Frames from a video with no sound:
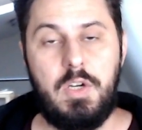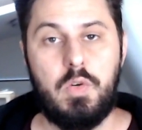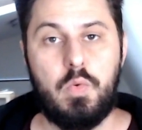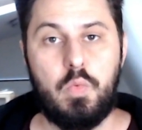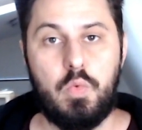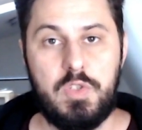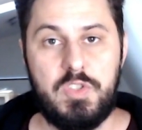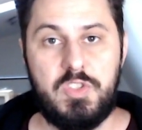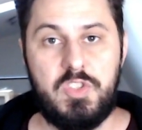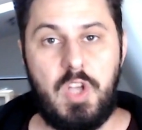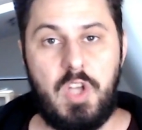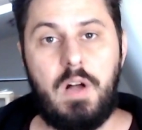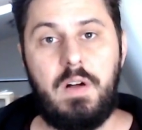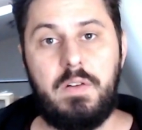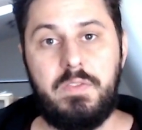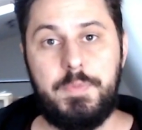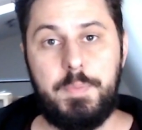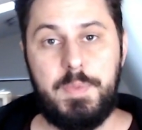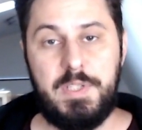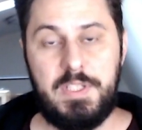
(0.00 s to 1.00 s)

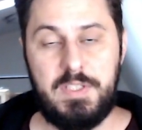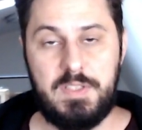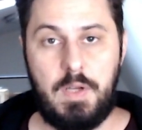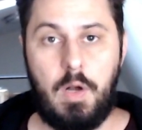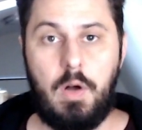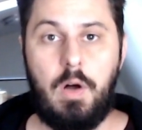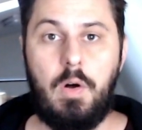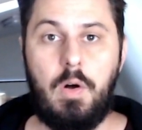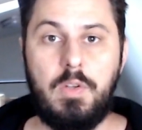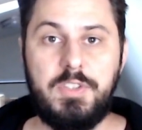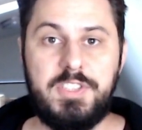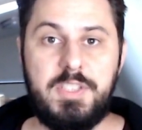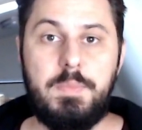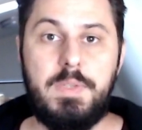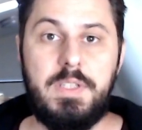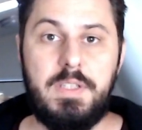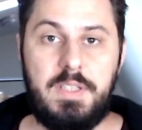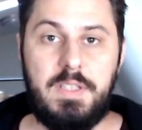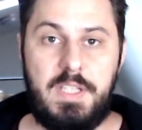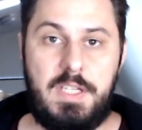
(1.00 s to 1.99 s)
resolved because
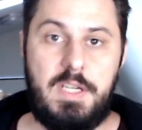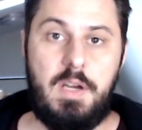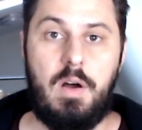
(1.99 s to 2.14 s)
ultimately